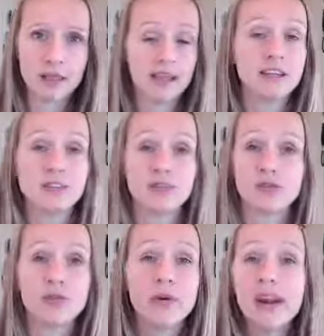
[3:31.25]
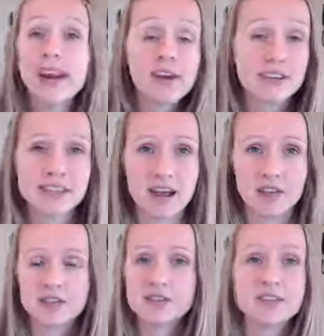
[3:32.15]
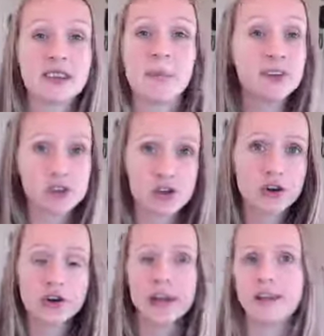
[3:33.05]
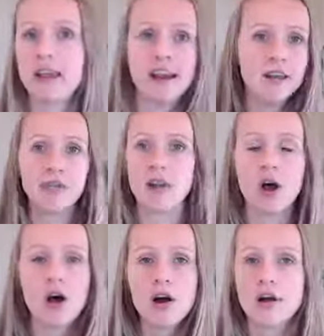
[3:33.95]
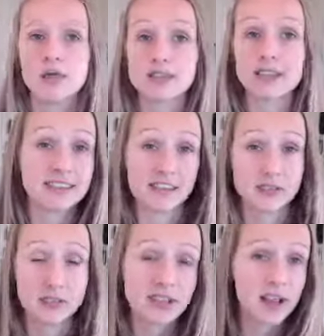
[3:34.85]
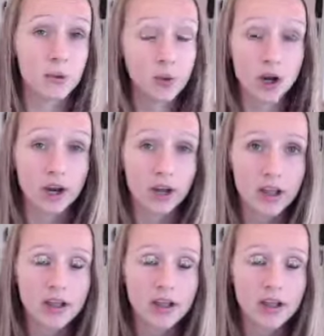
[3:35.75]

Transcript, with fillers: It's treating ourselves to something sugary at the end of a long or successful day at work.